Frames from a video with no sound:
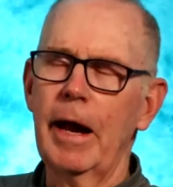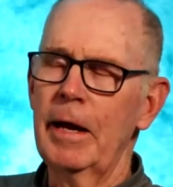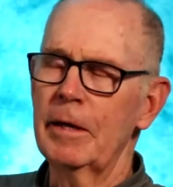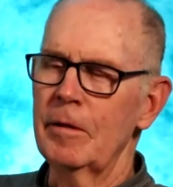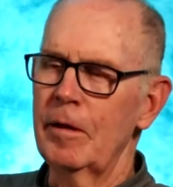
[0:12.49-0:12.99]

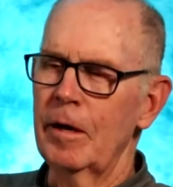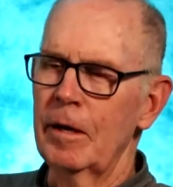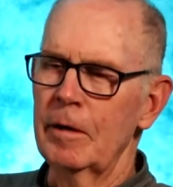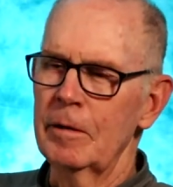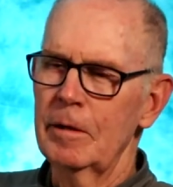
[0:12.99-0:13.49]
And
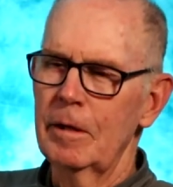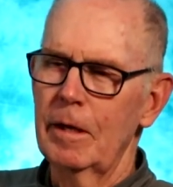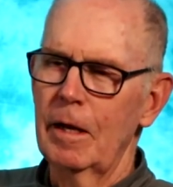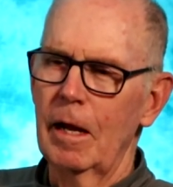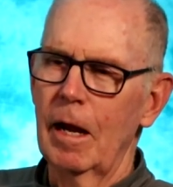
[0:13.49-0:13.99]
uh,
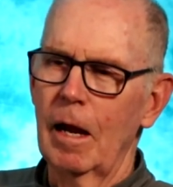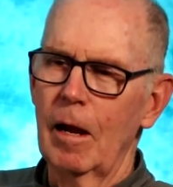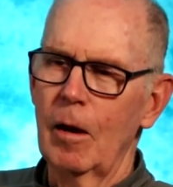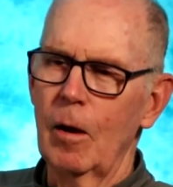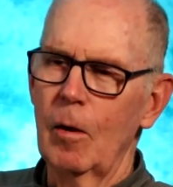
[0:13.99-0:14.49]

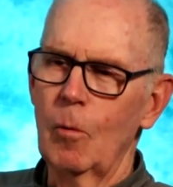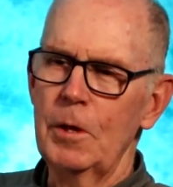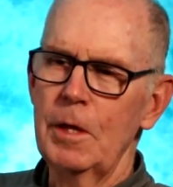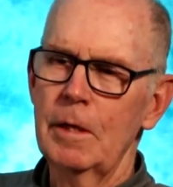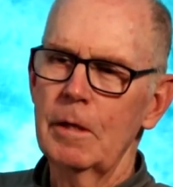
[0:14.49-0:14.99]

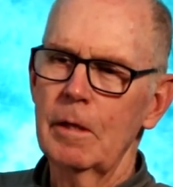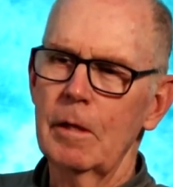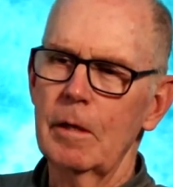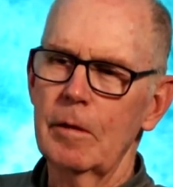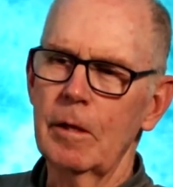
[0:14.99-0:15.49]
within